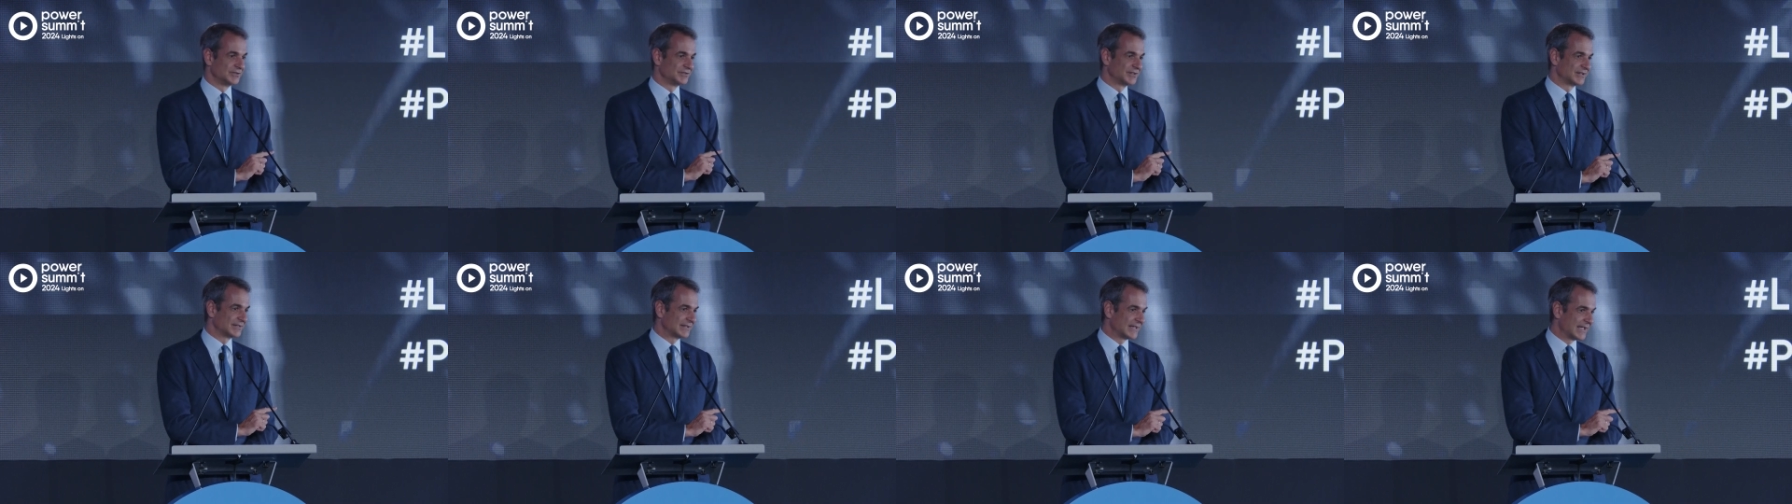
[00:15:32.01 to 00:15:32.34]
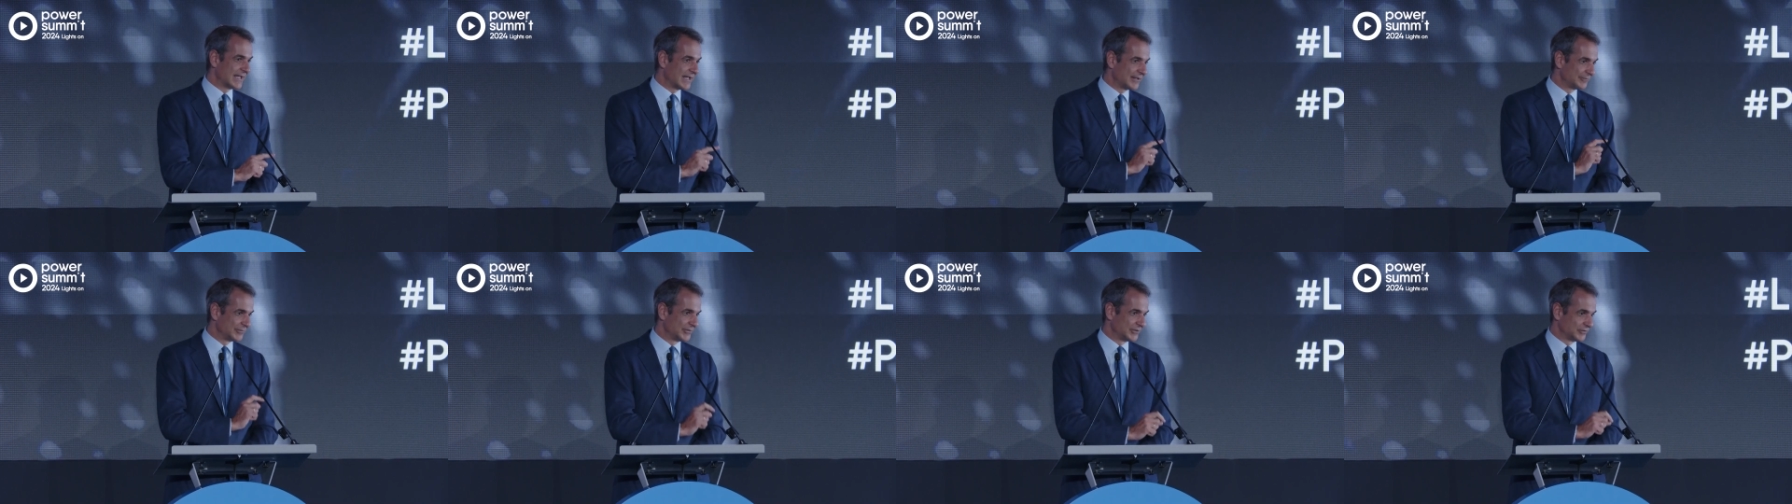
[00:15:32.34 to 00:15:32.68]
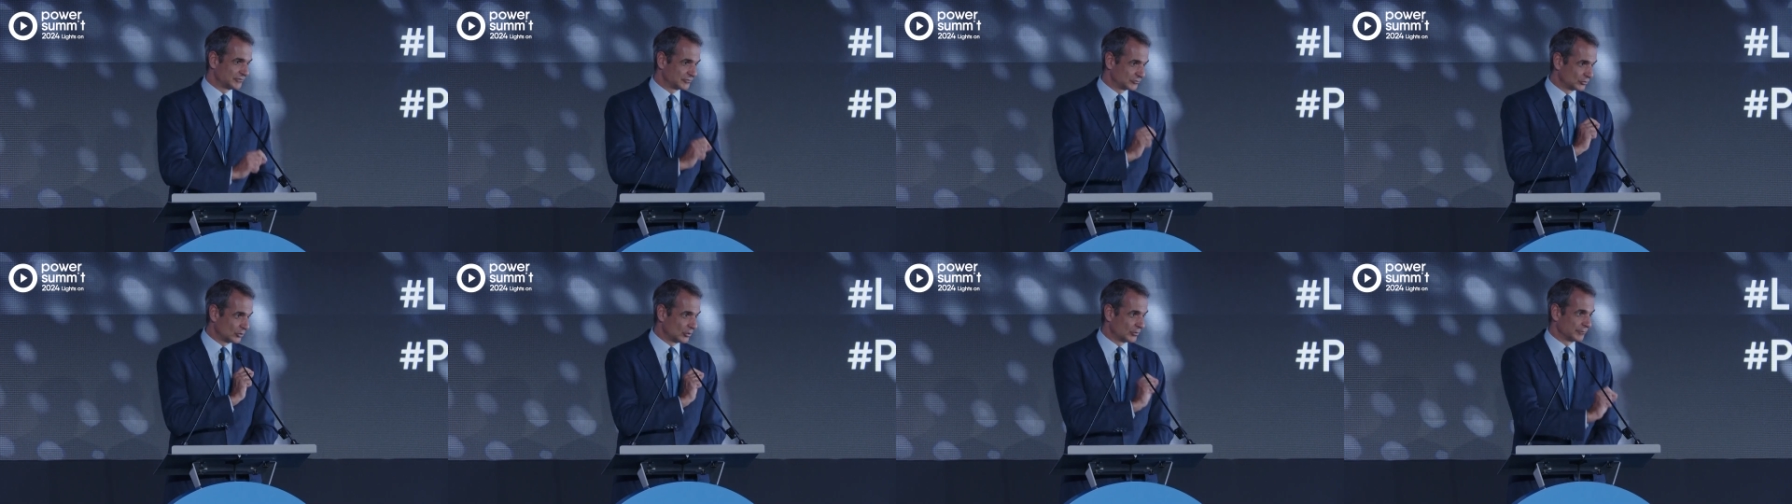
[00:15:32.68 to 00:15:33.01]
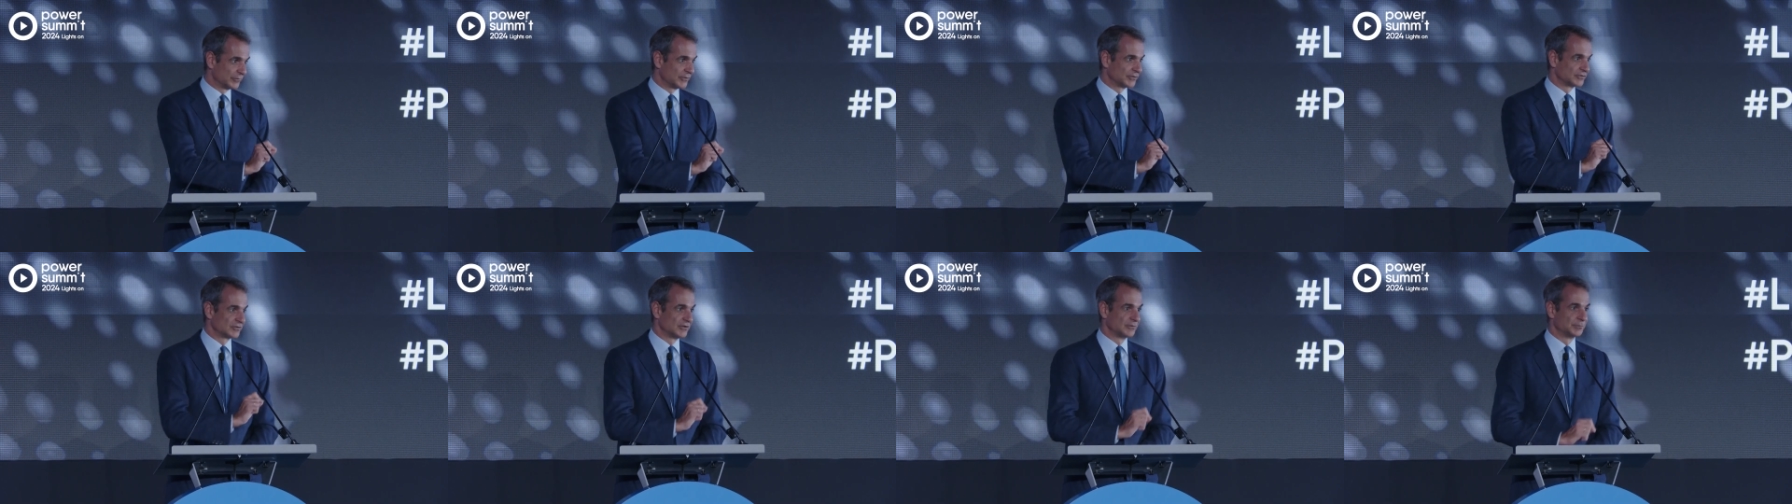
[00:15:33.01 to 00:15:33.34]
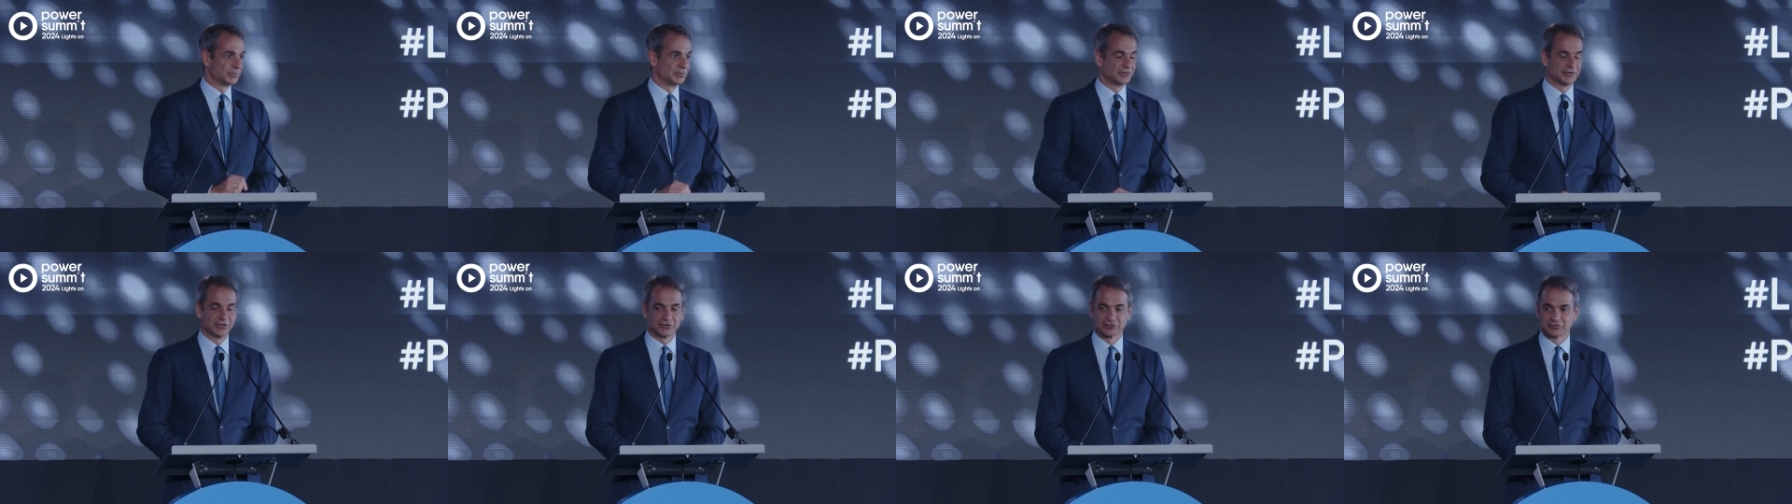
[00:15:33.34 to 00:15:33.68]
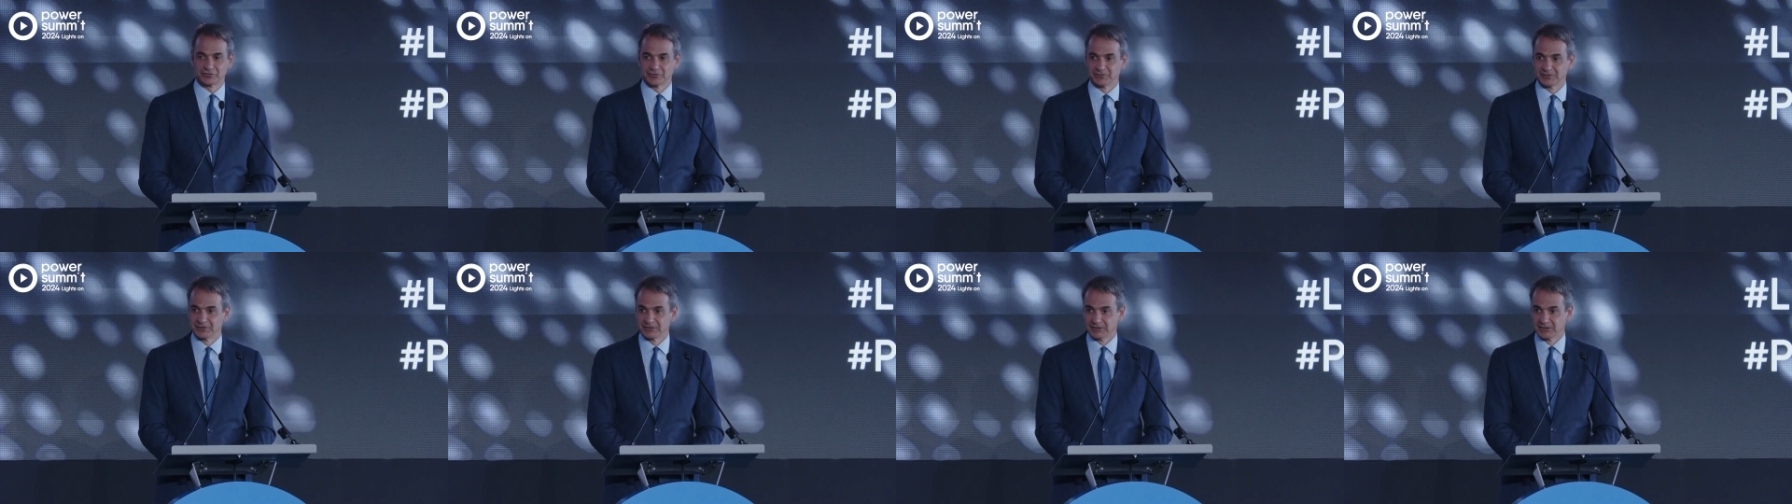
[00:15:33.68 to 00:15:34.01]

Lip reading: that have the strong fiscal position